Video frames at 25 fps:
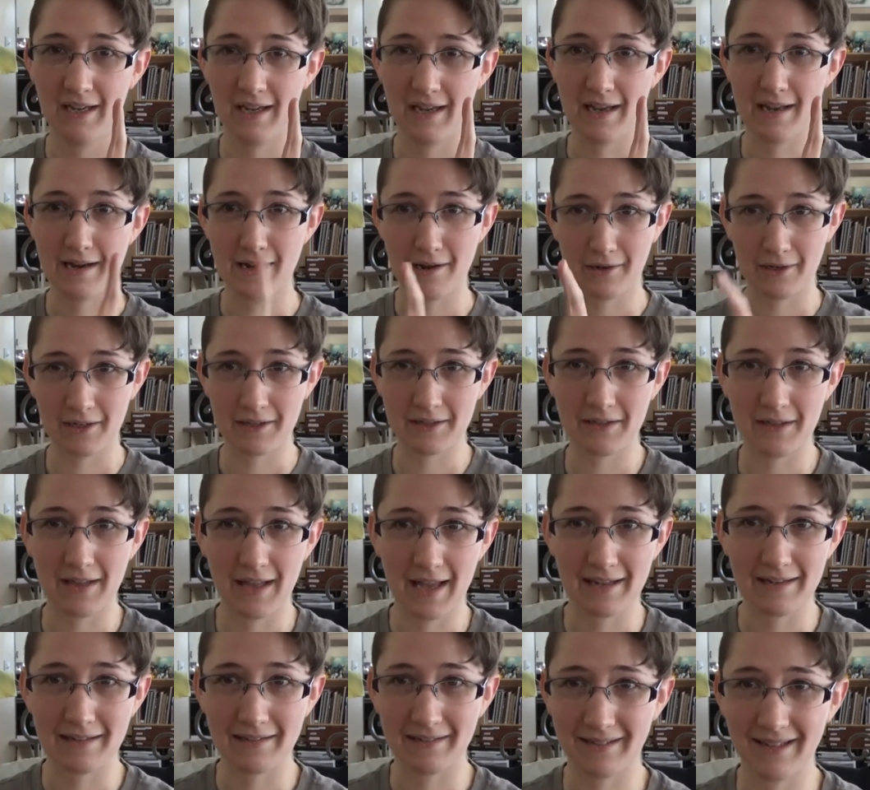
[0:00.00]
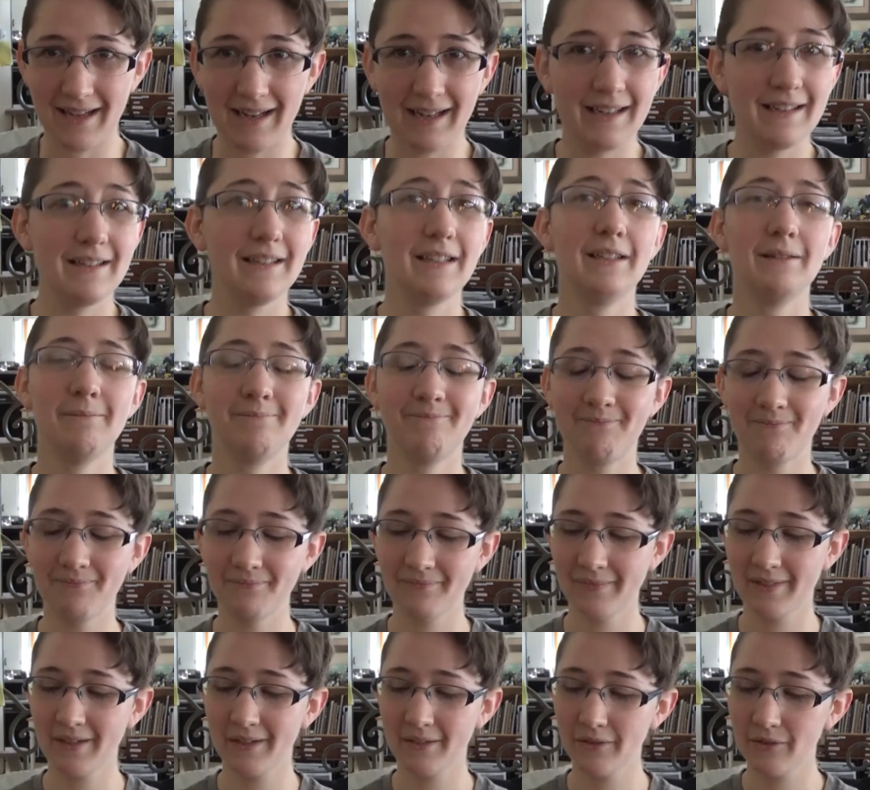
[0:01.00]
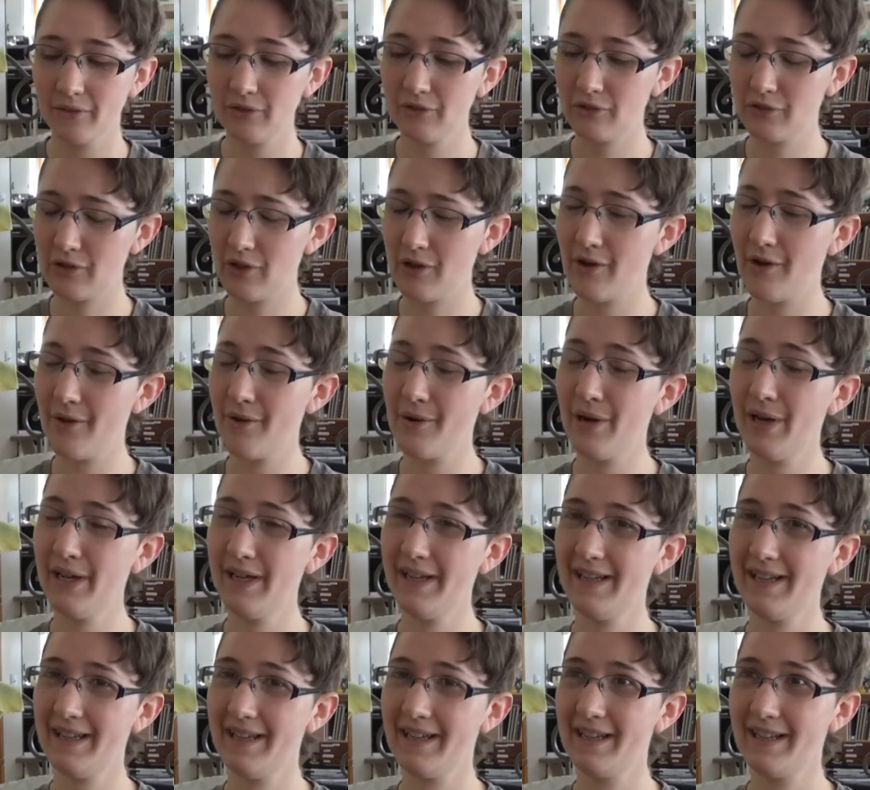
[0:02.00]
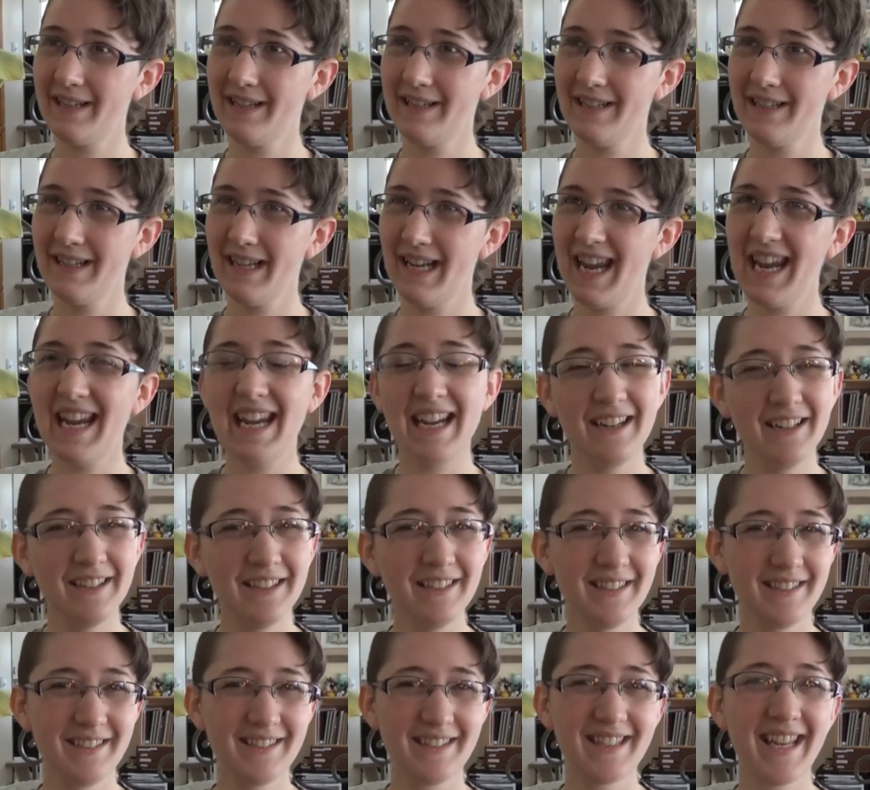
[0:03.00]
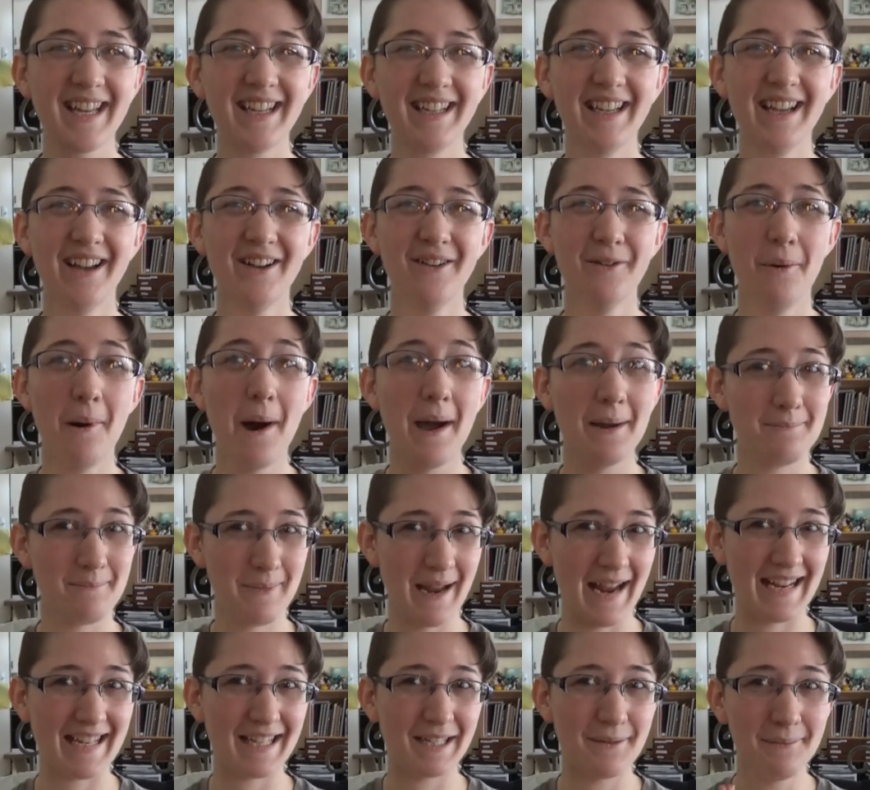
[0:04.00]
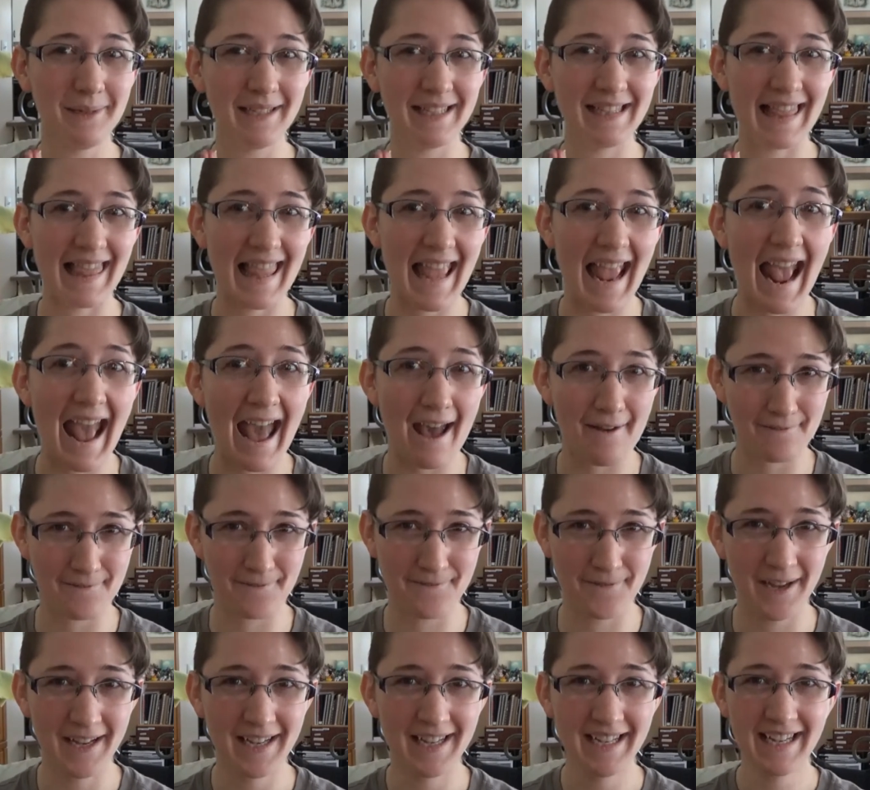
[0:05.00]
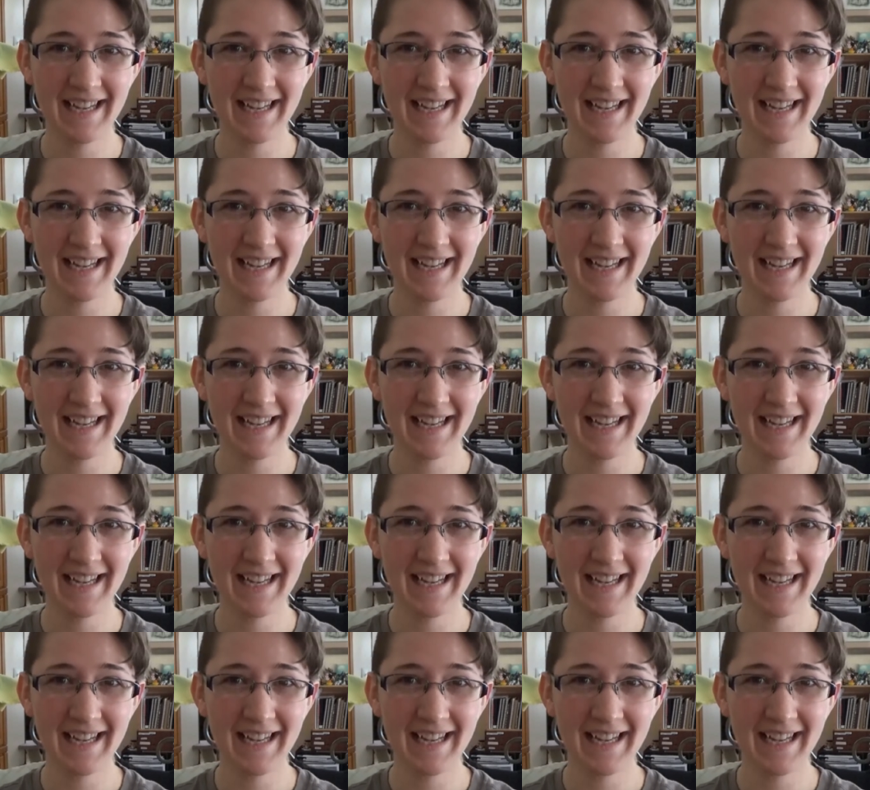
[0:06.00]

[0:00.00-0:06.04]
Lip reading: and I'll get to that in a second. So here's what makes me laugh.